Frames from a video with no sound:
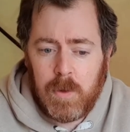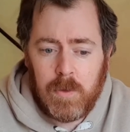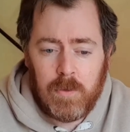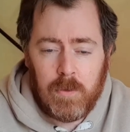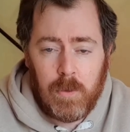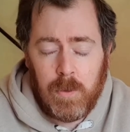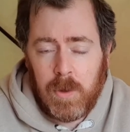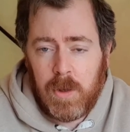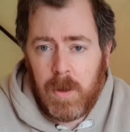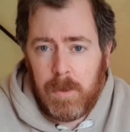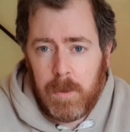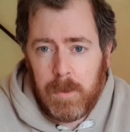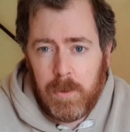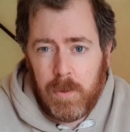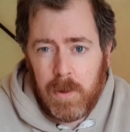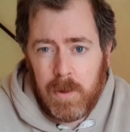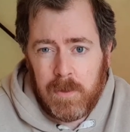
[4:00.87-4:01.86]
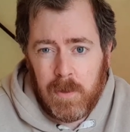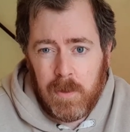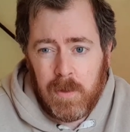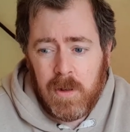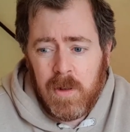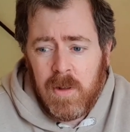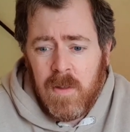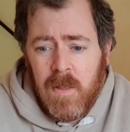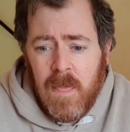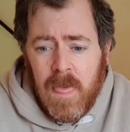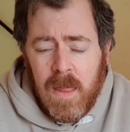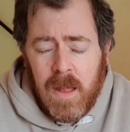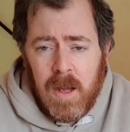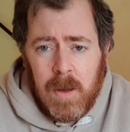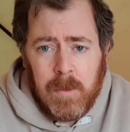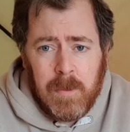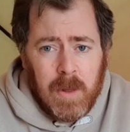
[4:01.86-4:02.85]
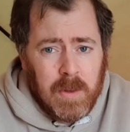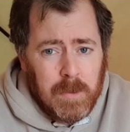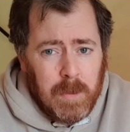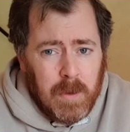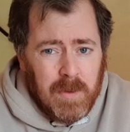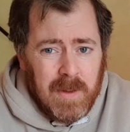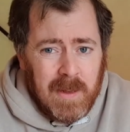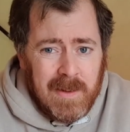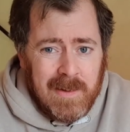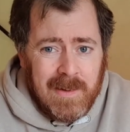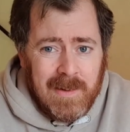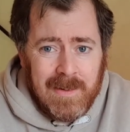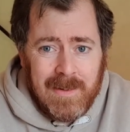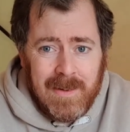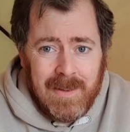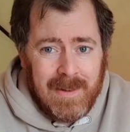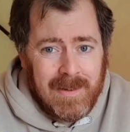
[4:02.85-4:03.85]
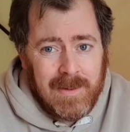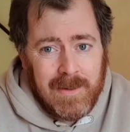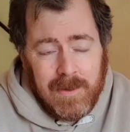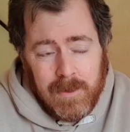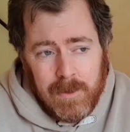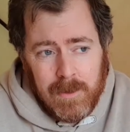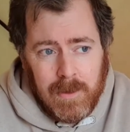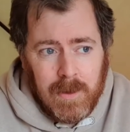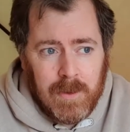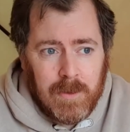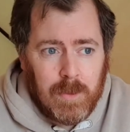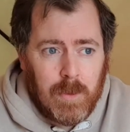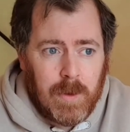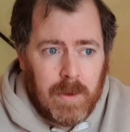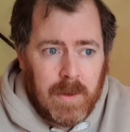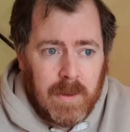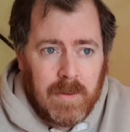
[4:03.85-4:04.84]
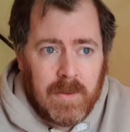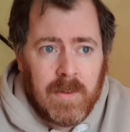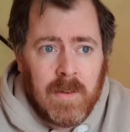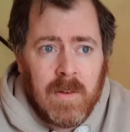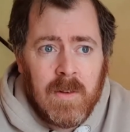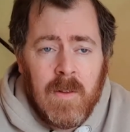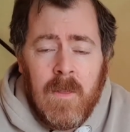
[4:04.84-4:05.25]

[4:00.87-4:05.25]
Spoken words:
screwing a couple of boilies on. I suppose that's what it is.